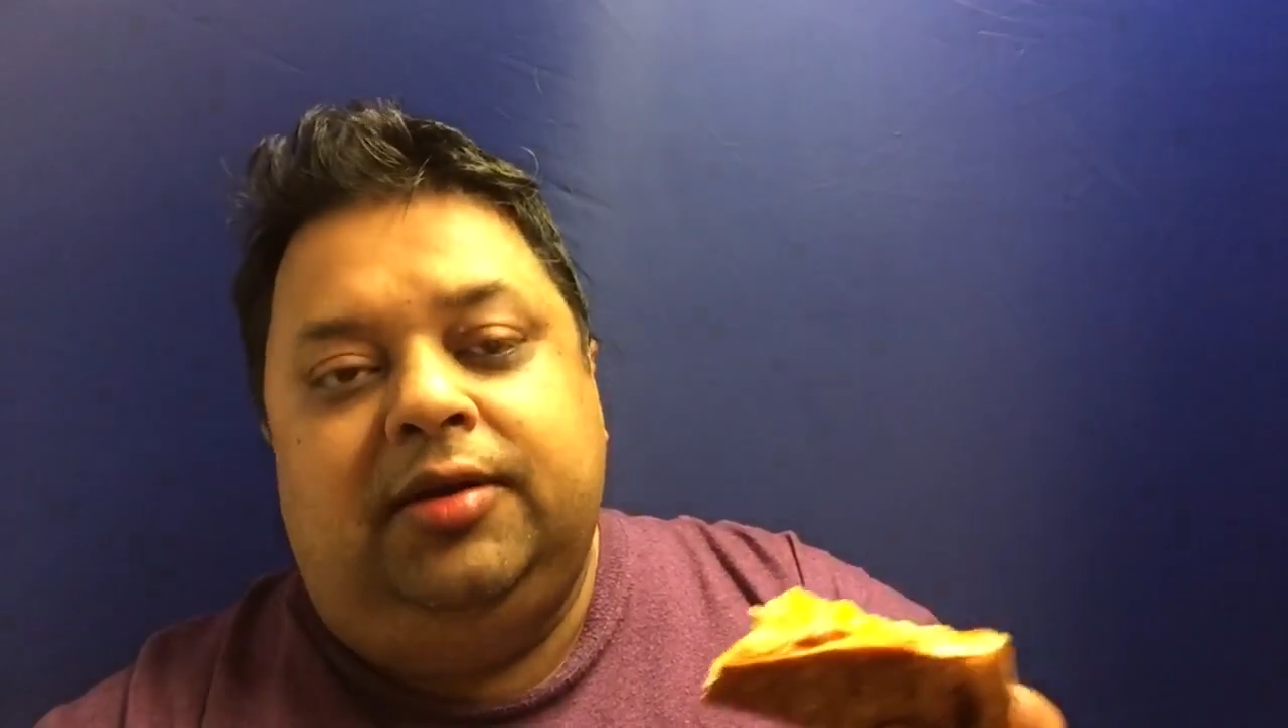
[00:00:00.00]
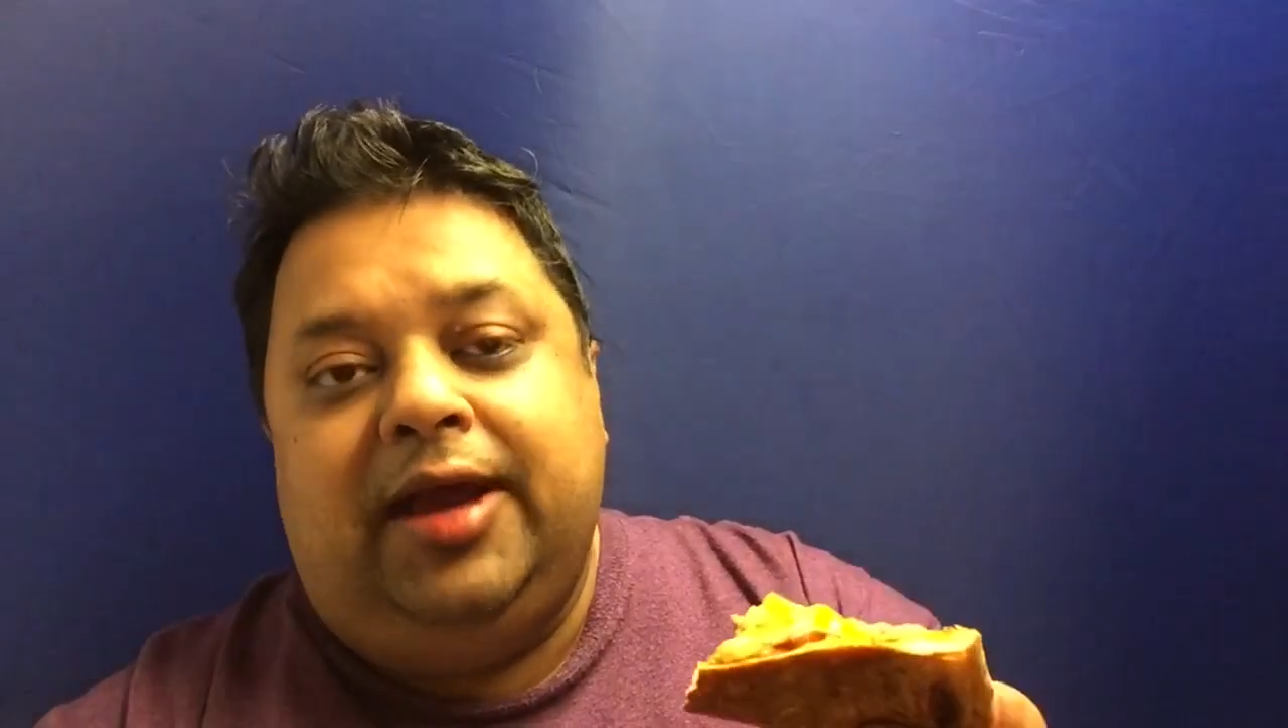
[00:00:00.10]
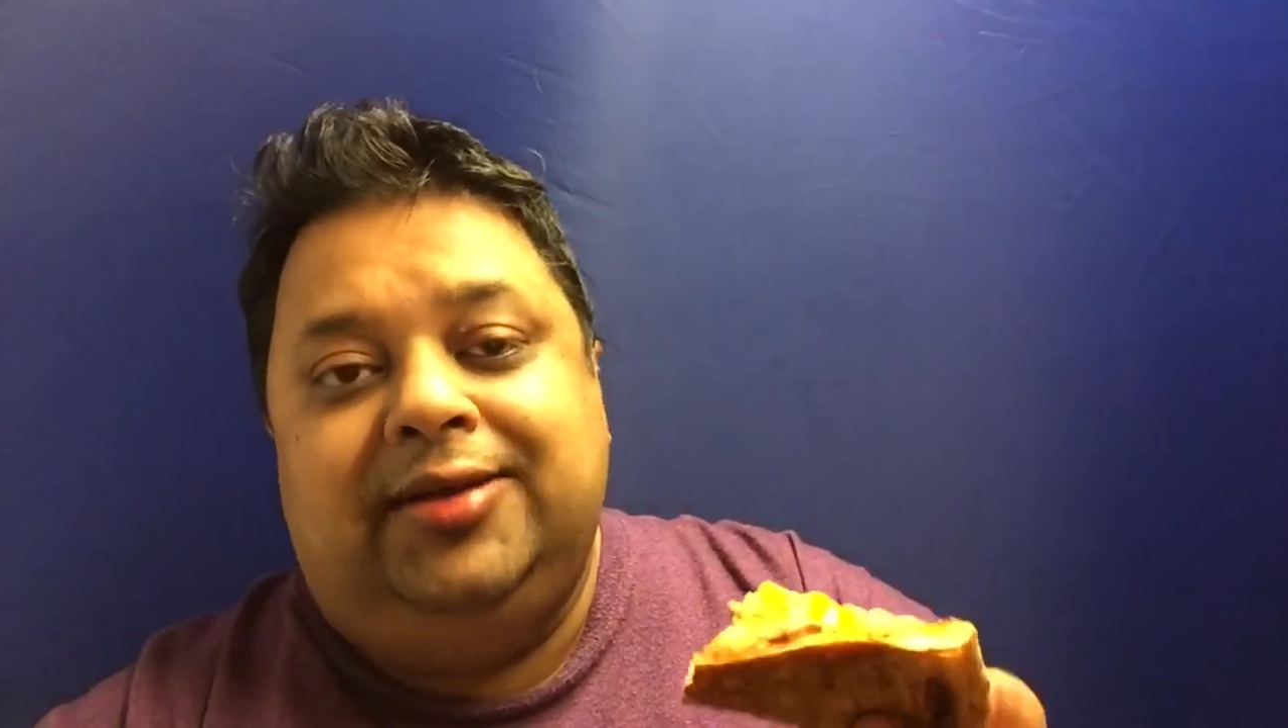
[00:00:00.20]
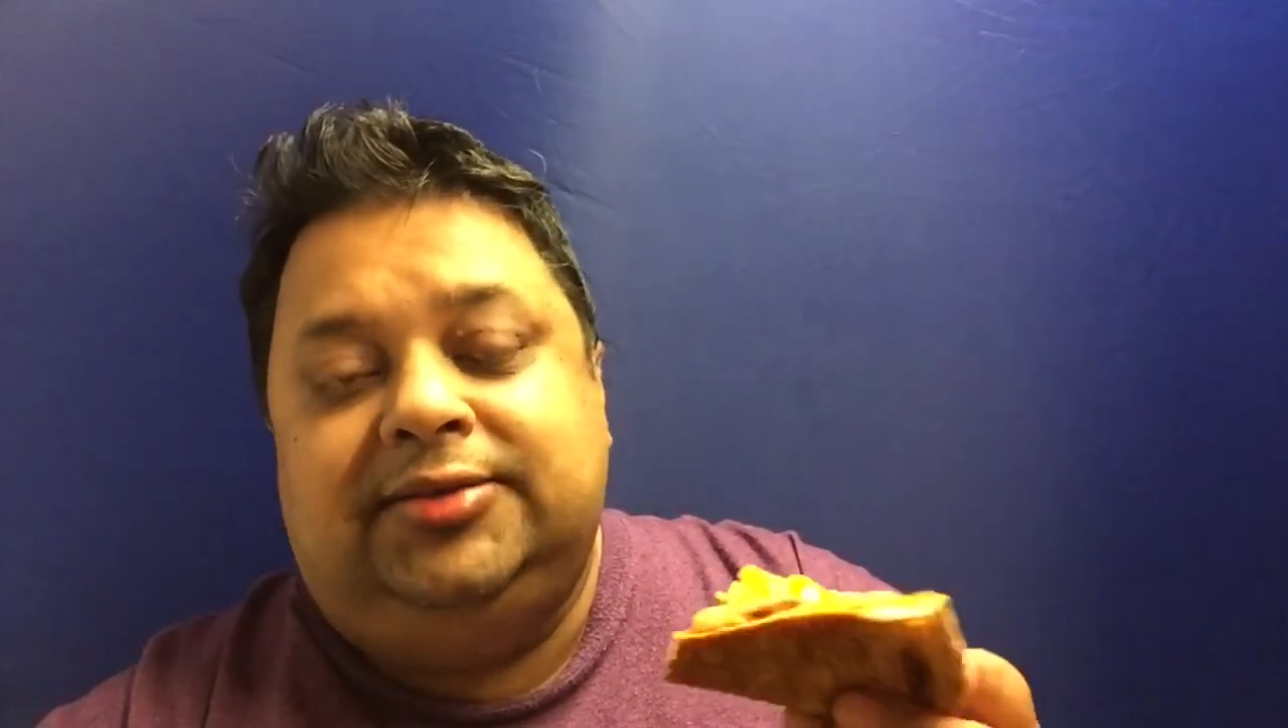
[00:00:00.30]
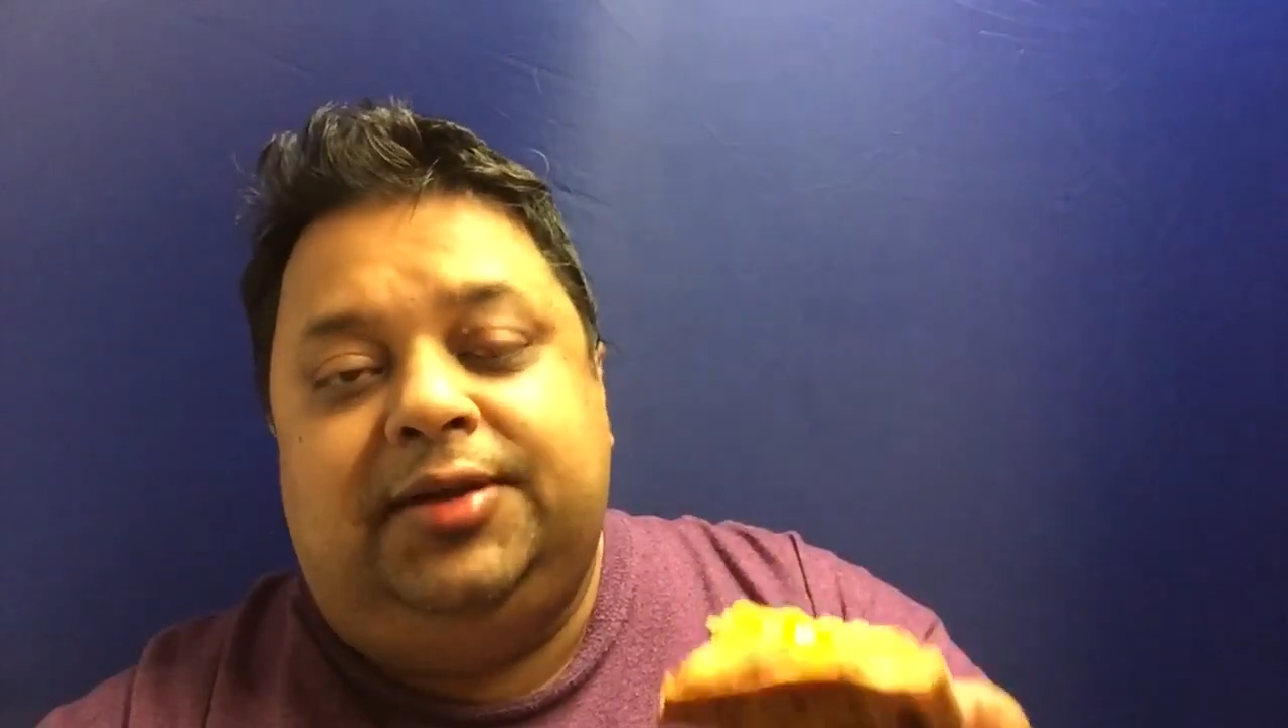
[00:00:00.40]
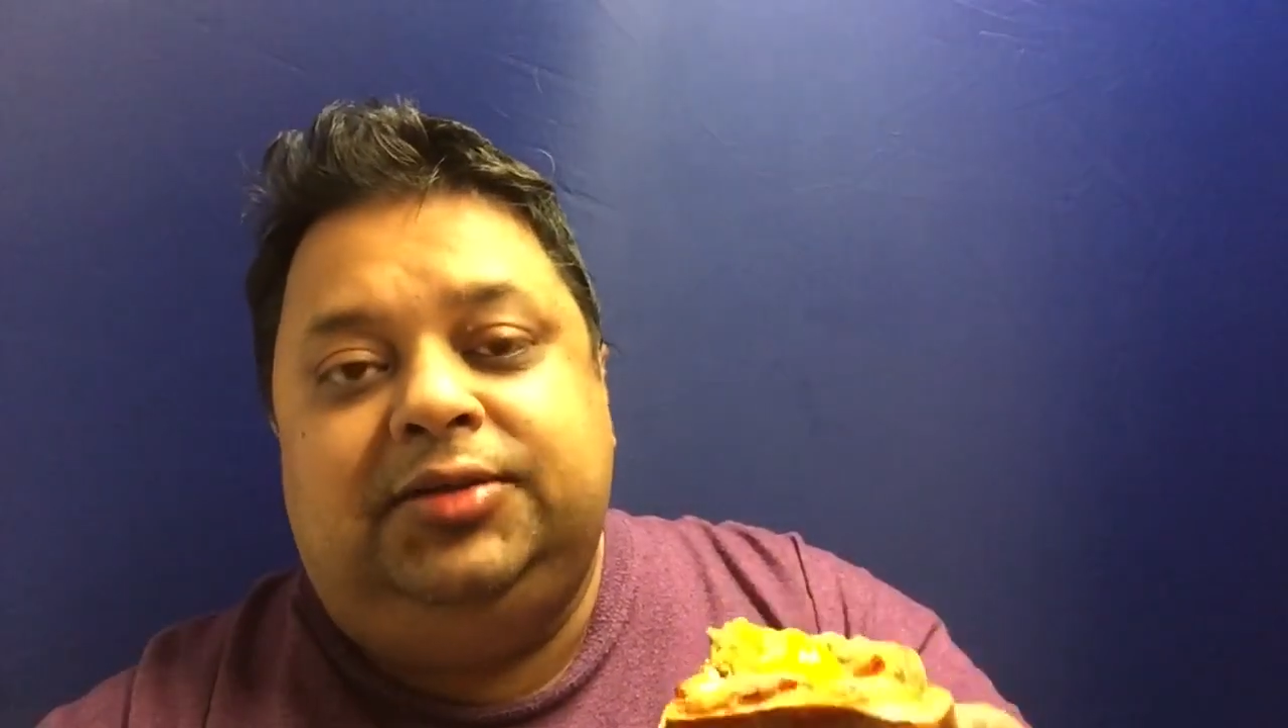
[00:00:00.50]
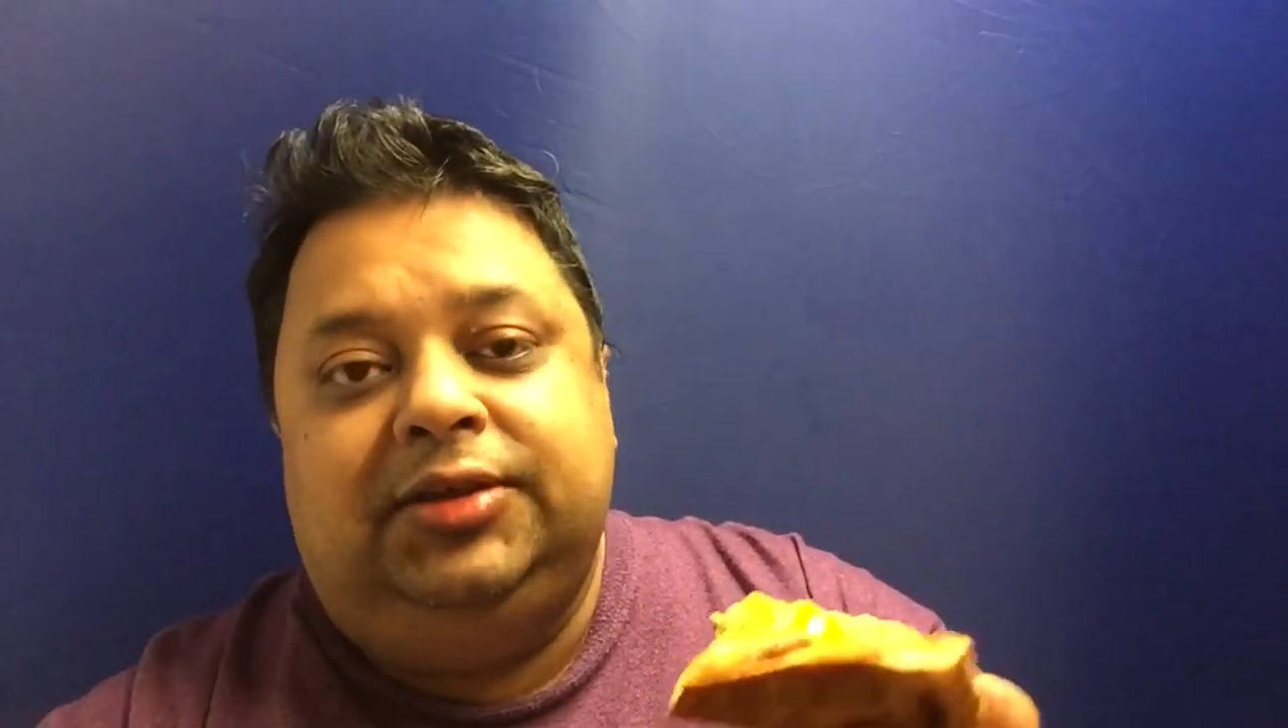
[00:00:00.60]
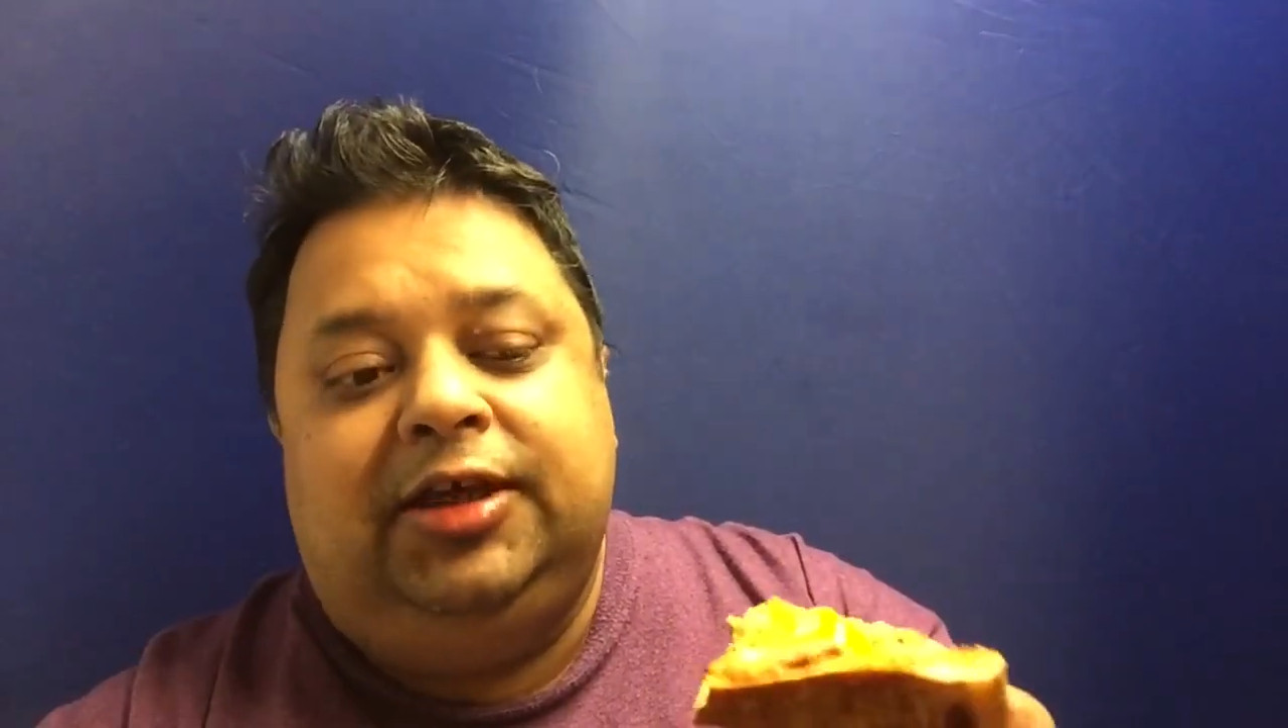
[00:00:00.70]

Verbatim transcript: I decided to